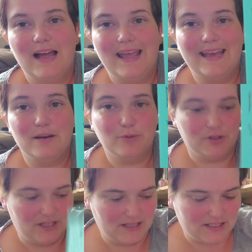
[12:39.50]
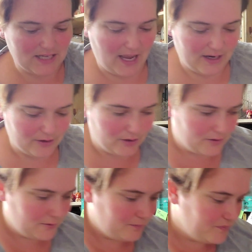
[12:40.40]
animal in the
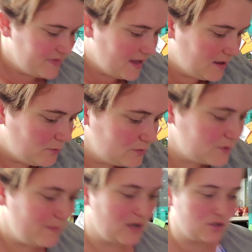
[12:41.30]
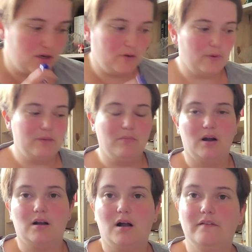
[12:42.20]
title. Let's make sure we
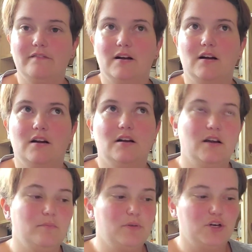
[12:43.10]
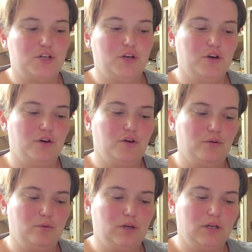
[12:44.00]
mark off our number
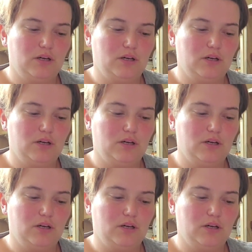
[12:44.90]
2.